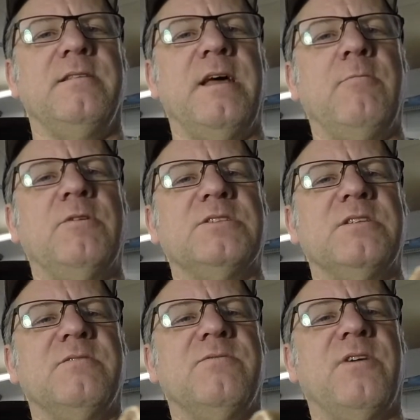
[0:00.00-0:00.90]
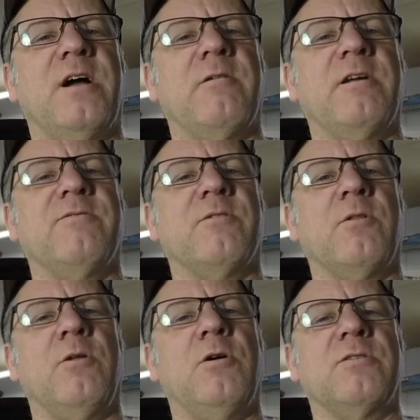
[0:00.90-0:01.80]
wasn't firing for
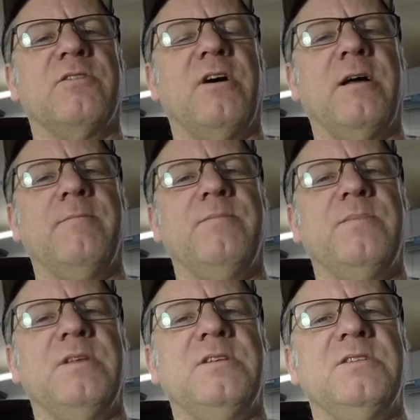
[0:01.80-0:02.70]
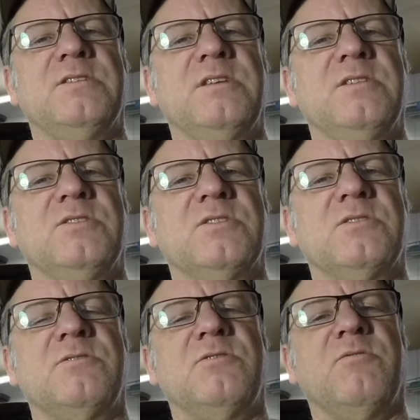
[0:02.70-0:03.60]
a long time. And you can see it's
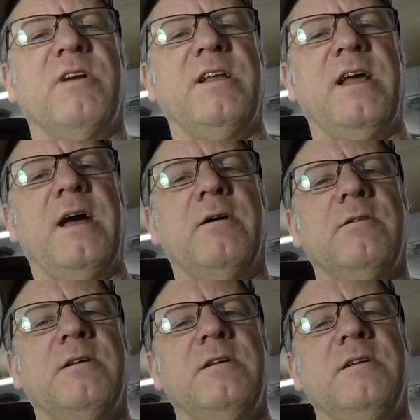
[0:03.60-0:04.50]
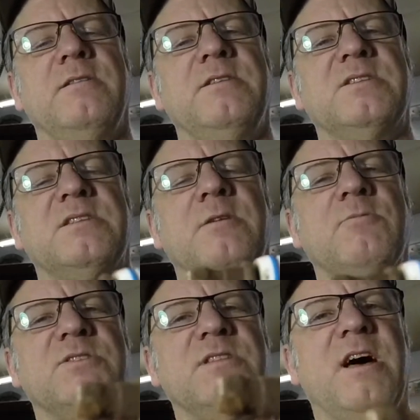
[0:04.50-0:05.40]
just grayed out. This thing
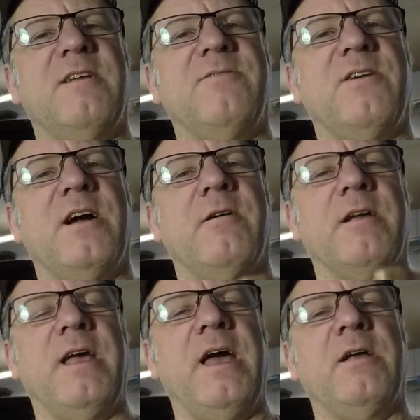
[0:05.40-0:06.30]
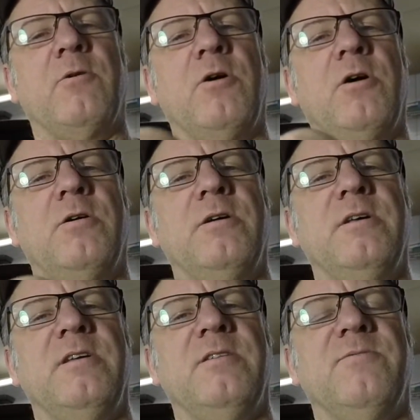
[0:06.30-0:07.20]
was not firing at all.
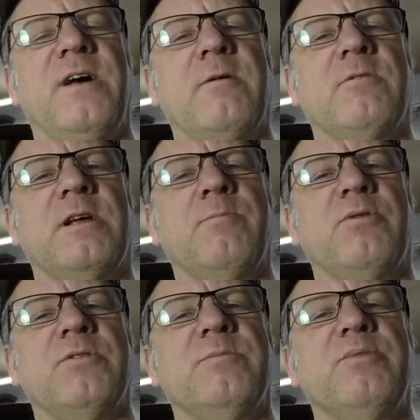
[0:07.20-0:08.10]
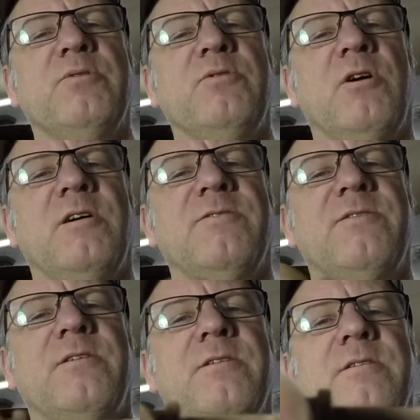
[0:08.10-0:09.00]
In fact, when I pulled the boot
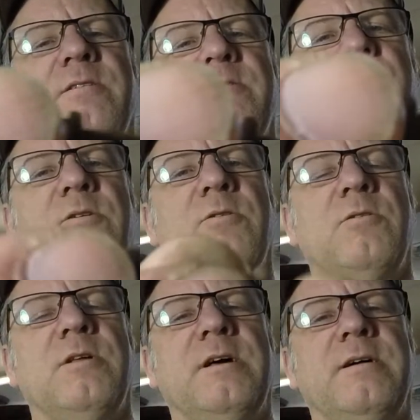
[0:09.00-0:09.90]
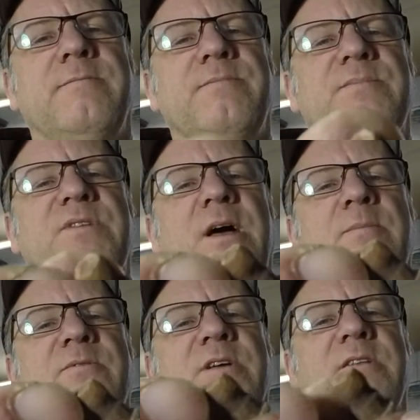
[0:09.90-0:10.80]
off, the whole
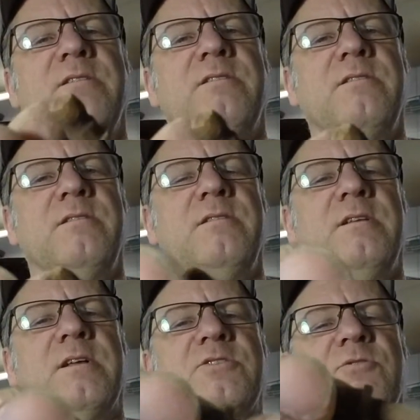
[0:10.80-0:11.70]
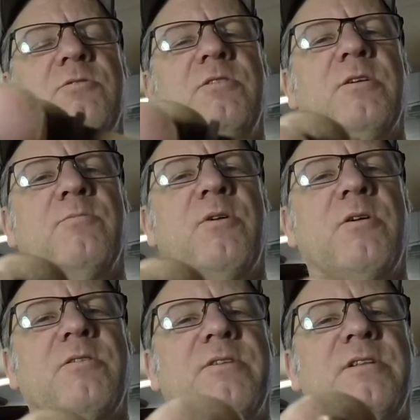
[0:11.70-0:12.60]
top of it, the electrode here
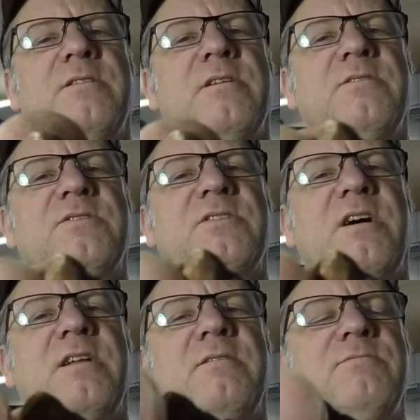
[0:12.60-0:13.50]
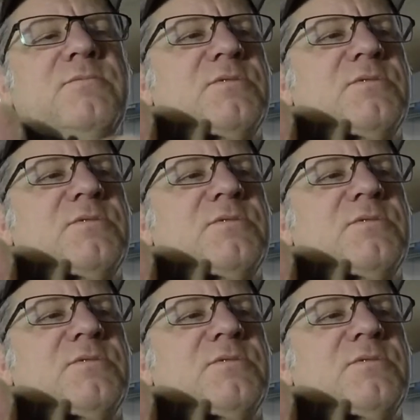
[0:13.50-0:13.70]
part of it, just kind of